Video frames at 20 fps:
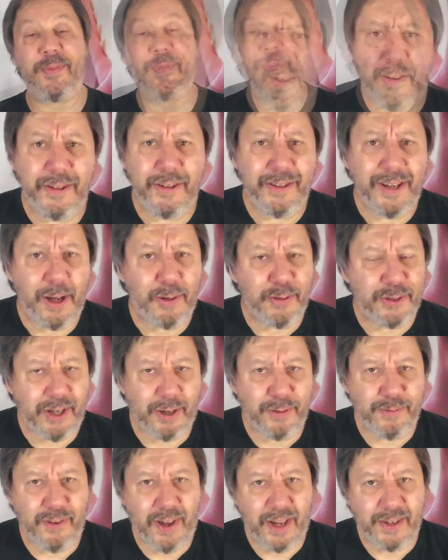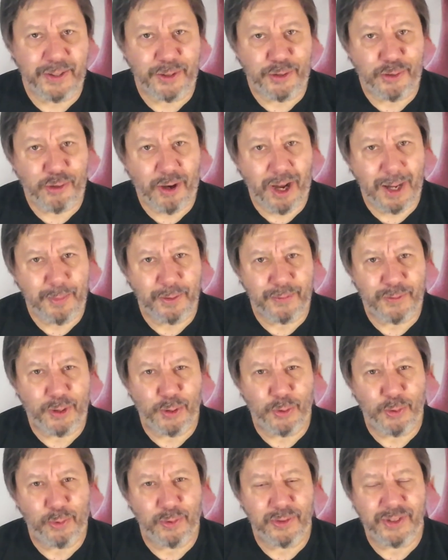I think they also found a tribe of
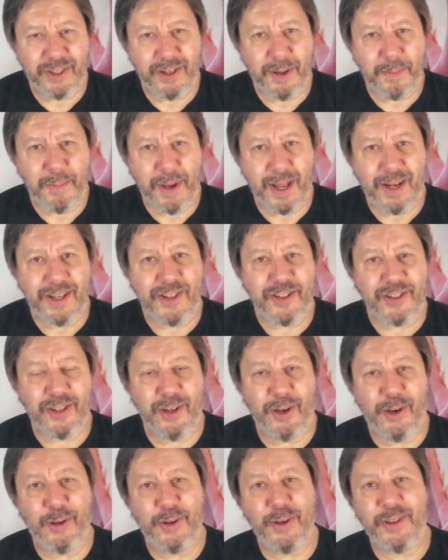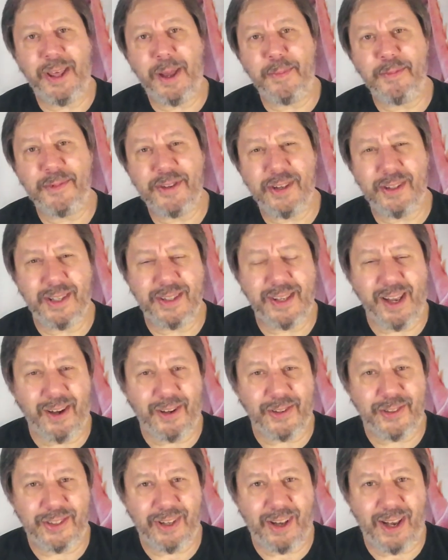ghouls and managed to lure them to the
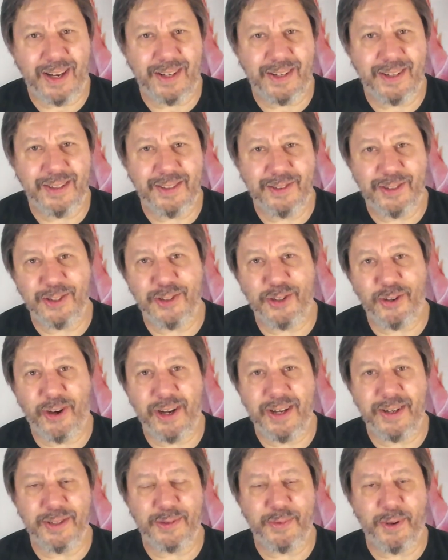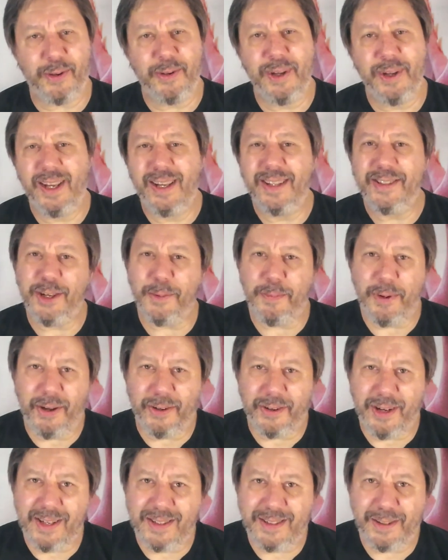dark side to join as well. To be
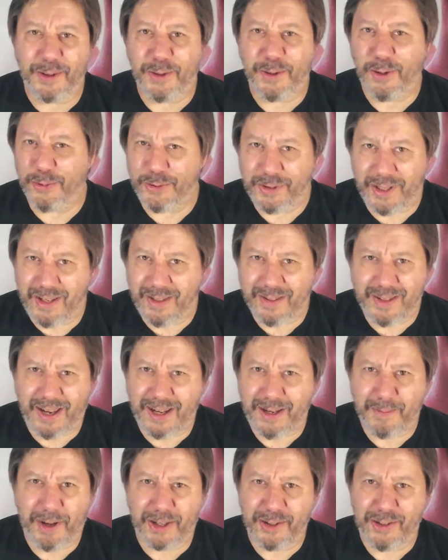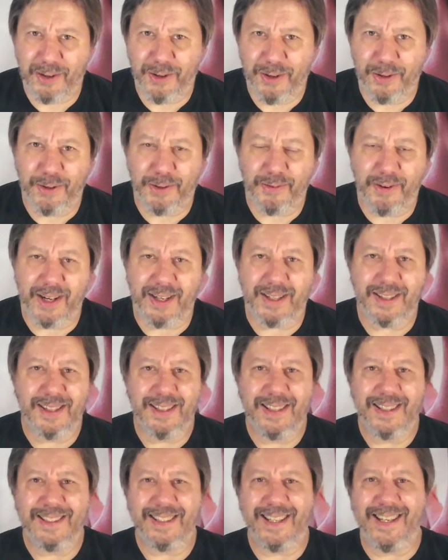honest, the ghouls didn't take much luring.
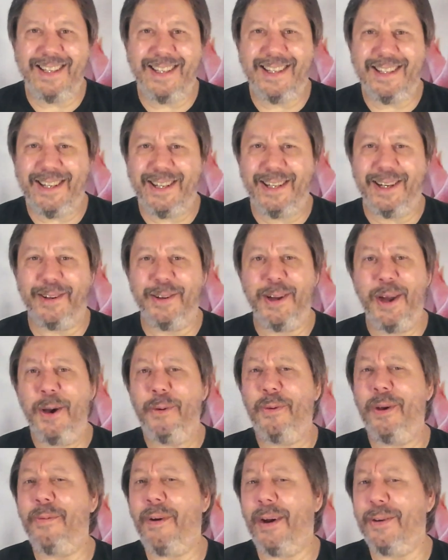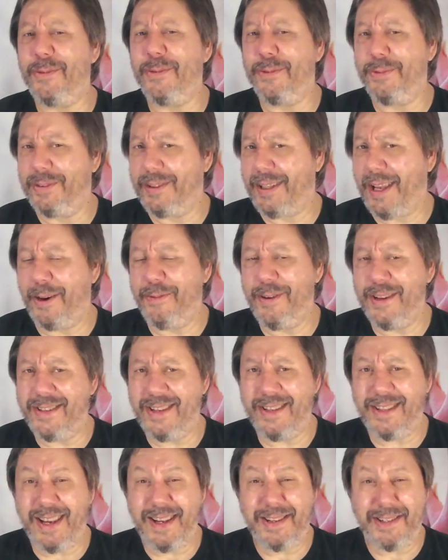You know, we won't go
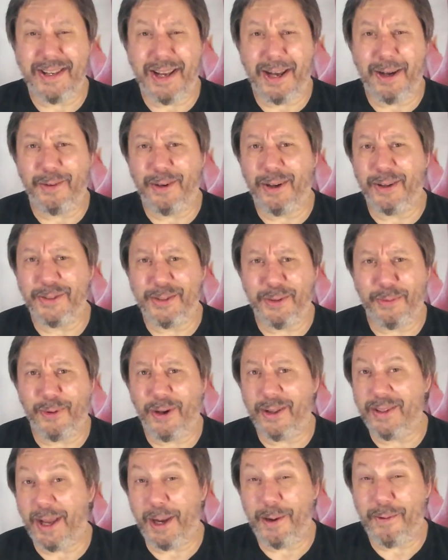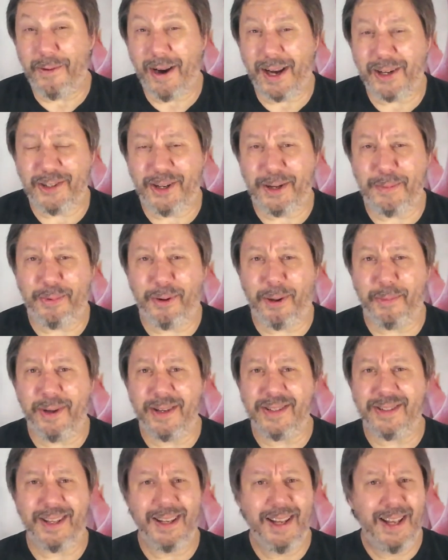into detail onto what they were actually
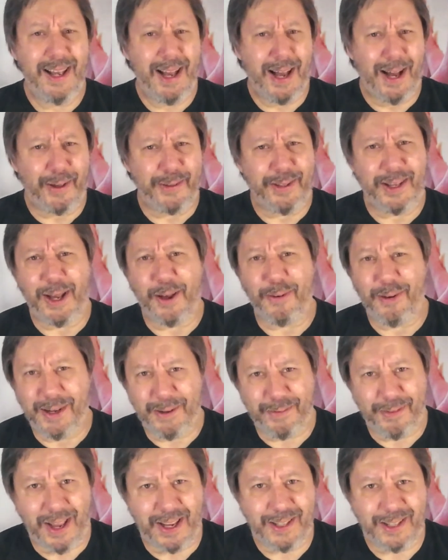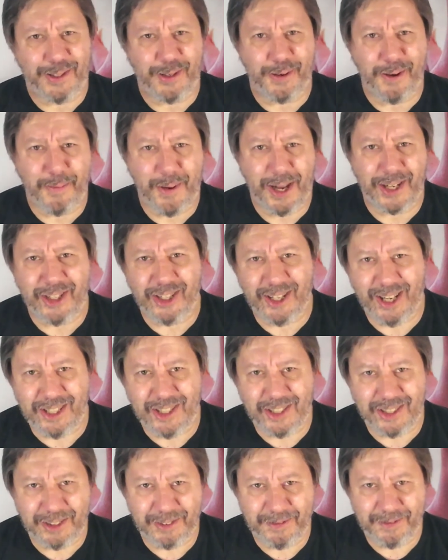promised. I think I'll leave that to your
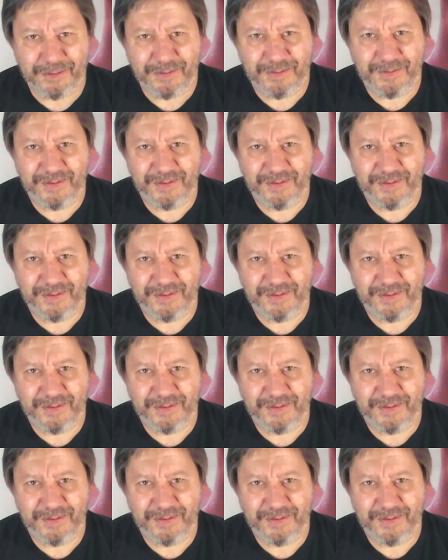imagination.